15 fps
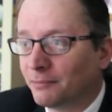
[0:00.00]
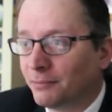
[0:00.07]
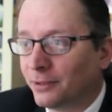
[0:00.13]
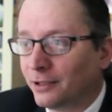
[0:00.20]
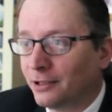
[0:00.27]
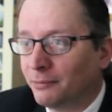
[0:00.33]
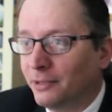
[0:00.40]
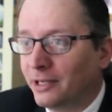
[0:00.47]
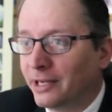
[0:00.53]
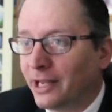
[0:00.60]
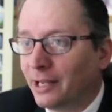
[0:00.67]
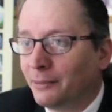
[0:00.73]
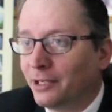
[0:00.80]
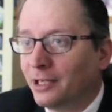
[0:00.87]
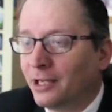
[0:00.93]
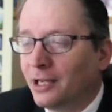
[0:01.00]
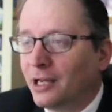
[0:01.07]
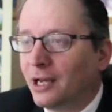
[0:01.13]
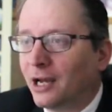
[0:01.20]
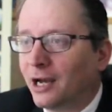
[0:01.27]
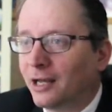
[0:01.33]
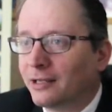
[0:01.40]
pardon me, Cabby,
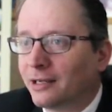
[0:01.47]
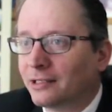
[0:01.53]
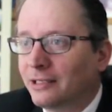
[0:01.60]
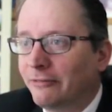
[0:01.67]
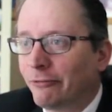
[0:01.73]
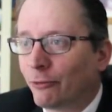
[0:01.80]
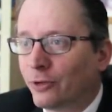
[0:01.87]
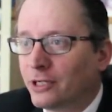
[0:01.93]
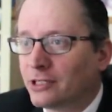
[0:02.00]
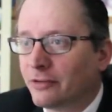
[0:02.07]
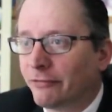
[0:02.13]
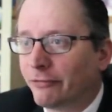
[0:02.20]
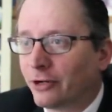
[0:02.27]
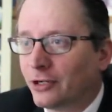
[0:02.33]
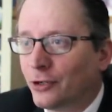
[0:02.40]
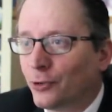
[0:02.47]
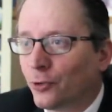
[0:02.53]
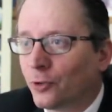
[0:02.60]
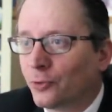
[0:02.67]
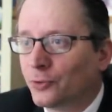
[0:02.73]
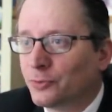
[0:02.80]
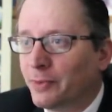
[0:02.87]
in the 1940s, the front
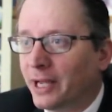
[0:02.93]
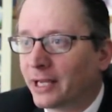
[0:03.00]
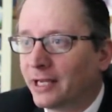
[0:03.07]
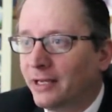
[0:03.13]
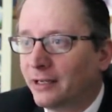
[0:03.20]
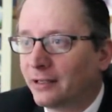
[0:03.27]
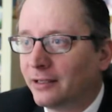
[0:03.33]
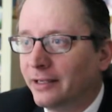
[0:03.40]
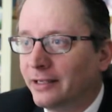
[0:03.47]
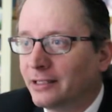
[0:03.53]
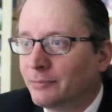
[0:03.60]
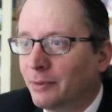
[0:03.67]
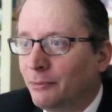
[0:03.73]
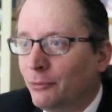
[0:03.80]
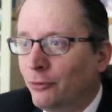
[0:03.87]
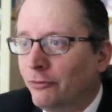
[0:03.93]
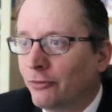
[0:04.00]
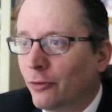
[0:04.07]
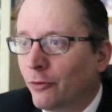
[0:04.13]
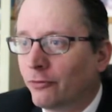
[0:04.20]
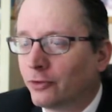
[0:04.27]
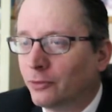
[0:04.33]
door was back here. It has been moved
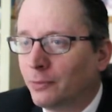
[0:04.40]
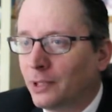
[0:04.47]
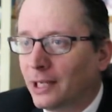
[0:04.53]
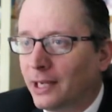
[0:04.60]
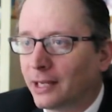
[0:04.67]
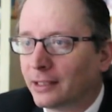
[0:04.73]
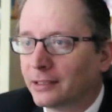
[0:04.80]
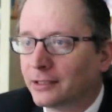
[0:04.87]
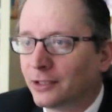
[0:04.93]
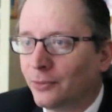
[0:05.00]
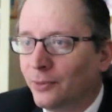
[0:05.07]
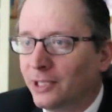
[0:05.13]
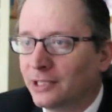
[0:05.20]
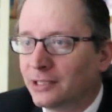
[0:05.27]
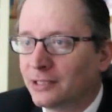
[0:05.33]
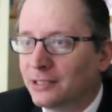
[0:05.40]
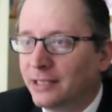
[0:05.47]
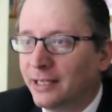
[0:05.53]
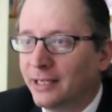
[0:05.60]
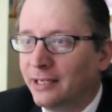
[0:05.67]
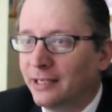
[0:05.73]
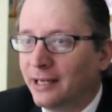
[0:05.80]
over a block, so we get to
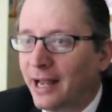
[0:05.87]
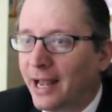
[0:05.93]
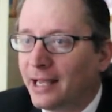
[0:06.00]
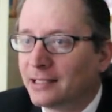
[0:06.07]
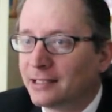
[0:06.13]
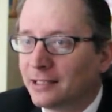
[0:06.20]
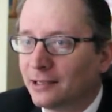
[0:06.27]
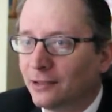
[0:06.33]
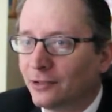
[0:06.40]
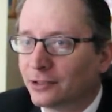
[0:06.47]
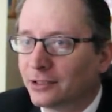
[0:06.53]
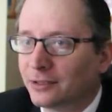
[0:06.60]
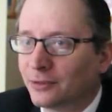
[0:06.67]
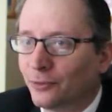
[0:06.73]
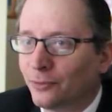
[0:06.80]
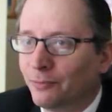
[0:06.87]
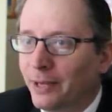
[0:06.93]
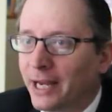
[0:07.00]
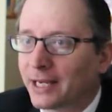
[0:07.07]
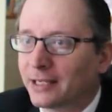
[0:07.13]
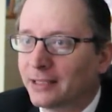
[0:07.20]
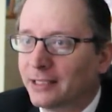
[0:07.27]
see it as it looked
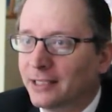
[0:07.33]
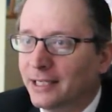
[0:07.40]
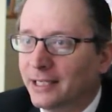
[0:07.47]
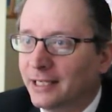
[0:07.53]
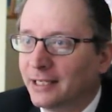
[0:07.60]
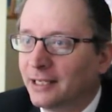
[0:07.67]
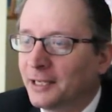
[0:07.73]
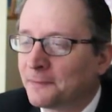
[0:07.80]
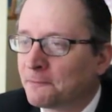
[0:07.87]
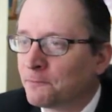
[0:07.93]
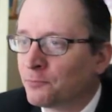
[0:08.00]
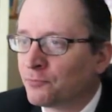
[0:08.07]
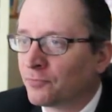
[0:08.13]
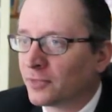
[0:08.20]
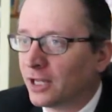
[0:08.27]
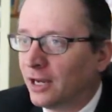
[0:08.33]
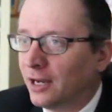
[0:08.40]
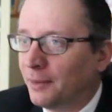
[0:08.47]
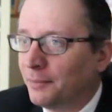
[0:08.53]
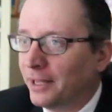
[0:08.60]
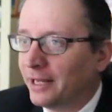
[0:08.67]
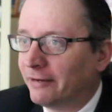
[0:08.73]
back in the day.
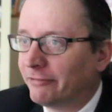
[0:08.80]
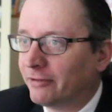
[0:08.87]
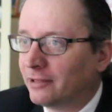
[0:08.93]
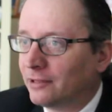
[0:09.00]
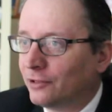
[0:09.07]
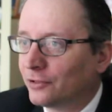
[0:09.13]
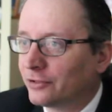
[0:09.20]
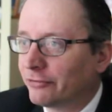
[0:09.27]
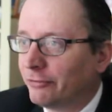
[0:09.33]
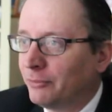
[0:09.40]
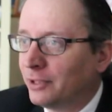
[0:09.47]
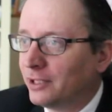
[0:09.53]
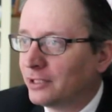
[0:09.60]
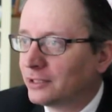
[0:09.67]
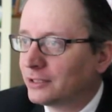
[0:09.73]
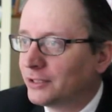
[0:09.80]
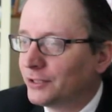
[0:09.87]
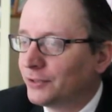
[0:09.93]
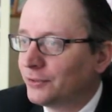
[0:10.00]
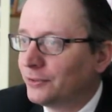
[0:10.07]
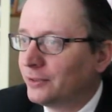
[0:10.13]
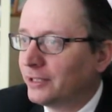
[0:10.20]
And if it looks familiar
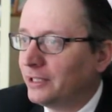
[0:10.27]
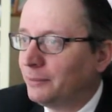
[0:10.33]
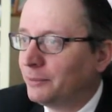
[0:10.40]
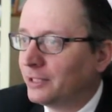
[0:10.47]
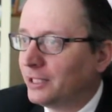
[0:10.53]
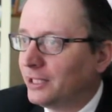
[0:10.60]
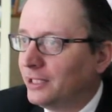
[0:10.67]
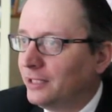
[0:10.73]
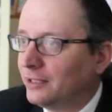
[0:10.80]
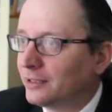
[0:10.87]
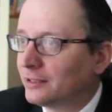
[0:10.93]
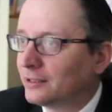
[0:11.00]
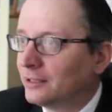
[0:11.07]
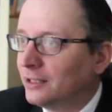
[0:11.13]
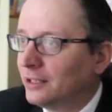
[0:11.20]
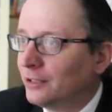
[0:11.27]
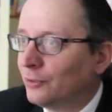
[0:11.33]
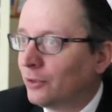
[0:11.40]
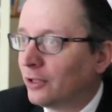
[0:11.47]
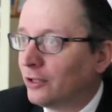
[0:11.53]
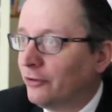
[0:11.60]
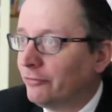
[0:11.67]
to anybody here,
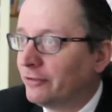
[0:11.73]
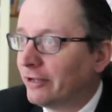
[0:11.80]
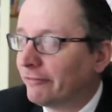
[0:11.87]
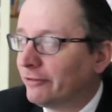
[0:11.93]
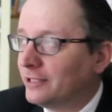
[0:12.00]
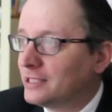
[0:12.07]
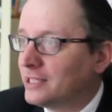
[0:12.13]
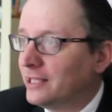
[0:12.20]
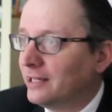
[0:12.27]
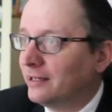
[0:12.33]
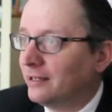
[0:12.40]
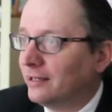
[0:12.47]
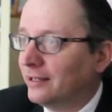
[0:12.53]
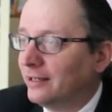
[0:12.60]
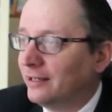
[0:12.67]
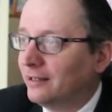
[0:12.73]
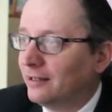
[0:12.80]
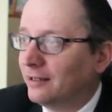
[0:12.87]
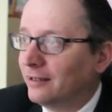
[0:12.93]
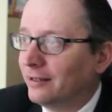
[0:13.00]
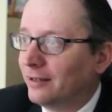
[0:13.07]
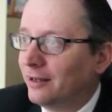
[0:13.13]
well, you've definitely seen it
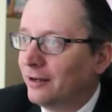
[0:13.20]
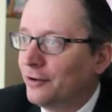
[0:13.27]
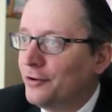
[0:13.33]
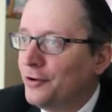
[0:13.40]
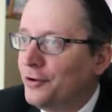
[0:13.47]
in a